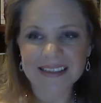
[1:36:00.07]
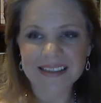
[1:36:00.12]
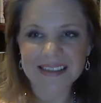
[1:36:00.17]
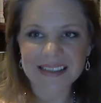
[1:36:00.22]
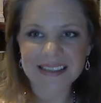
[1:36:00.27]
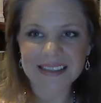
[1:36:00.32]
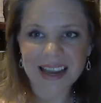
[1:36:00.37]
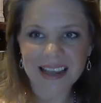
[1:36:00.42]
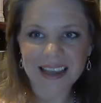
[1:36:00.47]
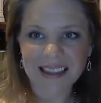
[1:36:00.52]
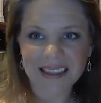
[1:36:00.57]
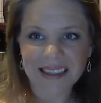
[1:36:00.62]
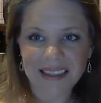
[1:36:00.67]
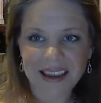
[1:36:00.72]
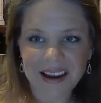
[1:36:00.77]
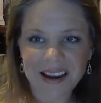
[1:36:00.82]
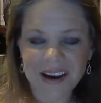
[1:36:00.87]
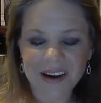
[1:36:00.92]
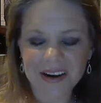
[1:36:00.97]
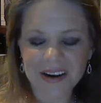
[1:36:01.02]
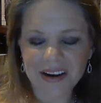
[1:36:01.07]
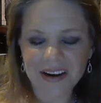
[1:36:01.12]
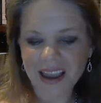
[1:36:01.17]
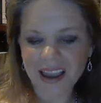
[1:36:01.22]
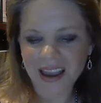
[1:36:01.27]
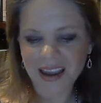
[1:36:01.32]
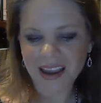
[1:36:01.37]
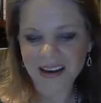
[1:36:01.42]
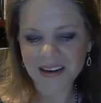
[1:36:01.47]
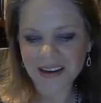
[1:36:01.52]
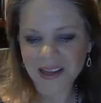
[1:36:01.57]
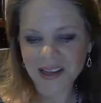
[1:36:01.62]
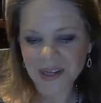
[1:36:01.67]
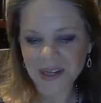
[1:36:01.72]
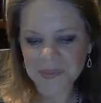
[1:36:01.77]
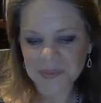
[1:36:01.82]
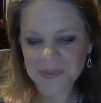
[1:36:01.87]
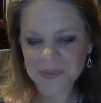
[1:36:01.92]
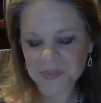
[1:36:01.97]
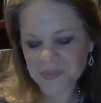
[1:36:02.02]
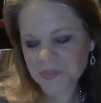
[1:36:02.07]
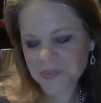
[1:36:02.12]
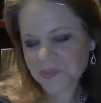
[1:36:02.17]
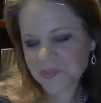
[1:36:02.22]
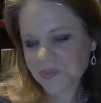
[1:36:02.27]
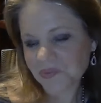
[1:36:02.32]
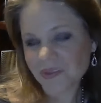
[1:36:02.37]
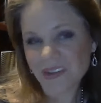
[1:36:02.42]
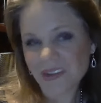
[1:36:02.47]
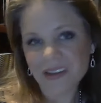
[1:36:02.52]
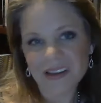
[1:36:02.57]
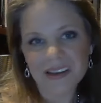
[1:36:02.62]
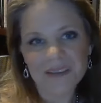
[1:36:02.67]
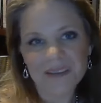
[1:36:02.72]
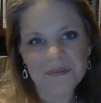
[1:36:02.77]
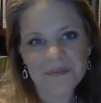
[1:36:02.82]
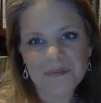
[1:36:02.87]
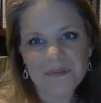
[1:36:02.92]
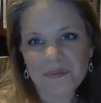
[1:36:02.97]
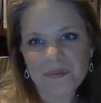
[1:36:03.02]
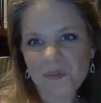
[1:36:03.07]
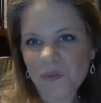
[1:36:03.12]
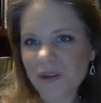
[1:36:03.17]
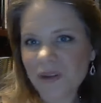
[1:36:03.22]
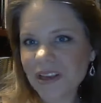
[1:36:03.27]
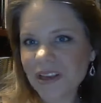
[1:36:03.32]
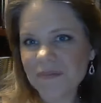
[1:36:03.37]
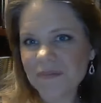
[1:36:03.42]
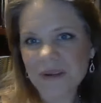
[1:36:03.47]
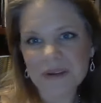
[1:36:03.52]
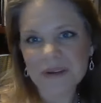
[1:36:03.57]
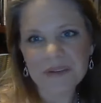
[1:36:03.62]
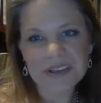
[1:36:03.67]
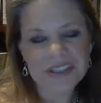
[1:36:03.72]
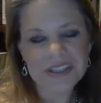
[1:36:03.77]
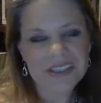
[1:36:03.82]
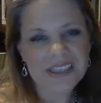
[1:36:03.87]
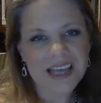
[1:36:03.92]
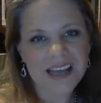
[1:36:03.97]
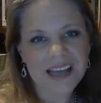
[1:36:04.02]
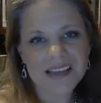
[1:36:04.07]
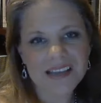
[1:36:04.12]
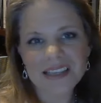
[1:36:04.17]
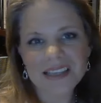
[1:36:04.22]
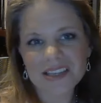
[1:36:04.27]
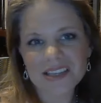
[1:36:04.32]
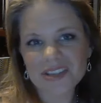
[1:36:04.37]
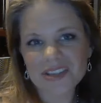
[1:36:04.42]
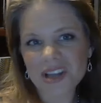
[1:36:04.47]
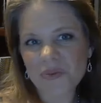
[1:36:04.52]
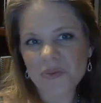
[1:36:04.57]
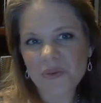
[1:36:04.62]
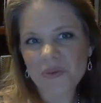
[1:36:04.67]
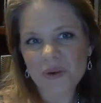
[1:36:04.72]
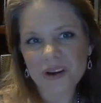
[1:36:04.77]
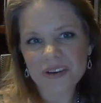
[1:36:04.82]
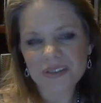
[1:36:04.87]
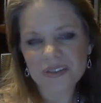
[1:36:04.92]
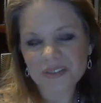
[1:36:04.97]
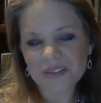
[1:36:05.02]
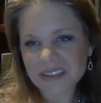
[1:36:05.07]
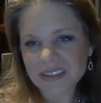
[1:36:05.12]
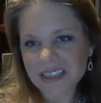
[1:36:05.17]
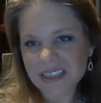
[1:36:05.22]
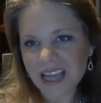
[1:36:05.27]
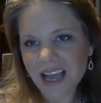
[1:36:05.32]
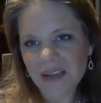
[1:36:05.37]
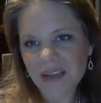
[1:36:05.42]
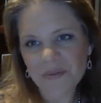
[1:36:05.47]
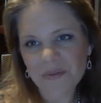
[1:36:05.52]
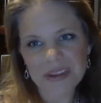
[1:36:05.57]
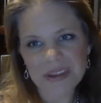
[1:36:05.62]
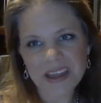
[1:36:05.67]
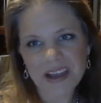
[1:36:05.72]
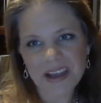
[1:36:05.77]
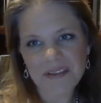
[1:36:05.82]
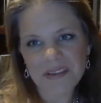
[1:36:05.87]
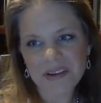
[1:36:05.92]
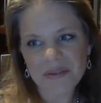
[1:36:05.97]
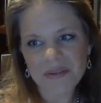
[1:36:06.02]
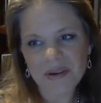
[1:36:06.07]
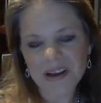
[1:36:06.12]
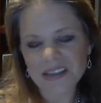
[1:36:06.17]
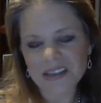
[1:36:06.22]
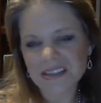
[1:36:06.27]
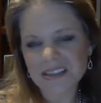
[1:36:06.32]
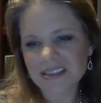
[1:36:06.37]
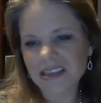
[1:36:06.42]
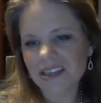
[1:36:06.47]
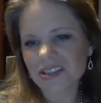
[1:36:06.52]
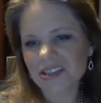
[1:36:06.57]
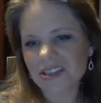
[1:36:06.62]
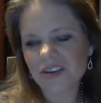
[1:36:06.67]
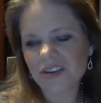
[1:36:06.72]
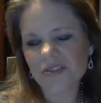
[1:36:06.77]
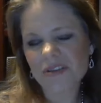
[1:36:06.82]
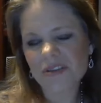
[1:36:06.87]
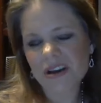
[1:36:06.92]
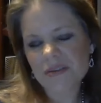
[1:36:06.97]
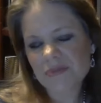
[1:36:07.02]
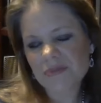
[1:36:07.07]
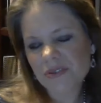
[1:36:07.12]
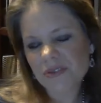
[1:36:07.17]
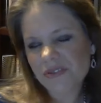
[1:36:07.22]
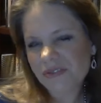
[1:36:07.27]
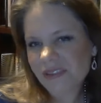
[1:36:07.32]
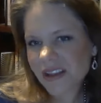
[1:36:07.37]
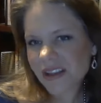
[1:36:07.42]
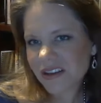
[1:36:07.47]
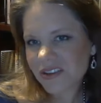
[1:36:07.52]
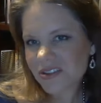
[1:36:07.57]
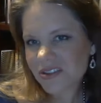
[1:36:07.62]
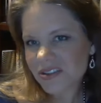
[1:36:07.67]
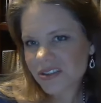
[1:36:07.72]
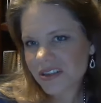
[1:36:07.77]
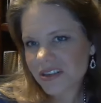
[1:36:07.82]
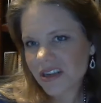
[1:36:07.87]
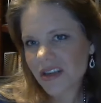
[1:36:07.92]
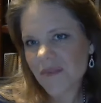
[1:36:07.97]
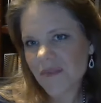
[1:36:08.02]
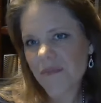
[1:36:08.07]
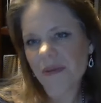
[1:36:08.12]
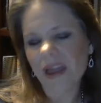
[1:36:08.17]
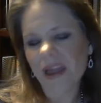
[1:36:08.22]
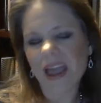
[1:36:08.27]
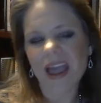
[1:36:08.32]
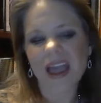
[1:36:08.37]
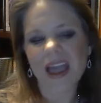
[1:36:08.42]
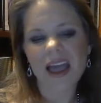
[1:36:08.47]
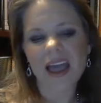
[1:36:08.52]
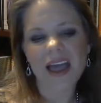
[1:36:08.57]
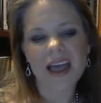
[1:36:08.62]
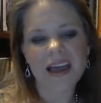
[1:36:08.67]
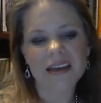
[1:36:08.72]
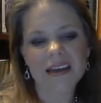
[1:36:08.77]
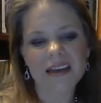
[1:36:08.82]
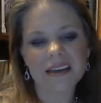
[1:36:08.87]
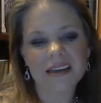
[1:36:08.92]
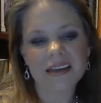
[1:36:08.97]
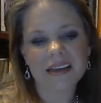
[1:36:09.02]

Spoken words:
staying there. And we just had such a wonderful time with everyone, such incredible fellowship and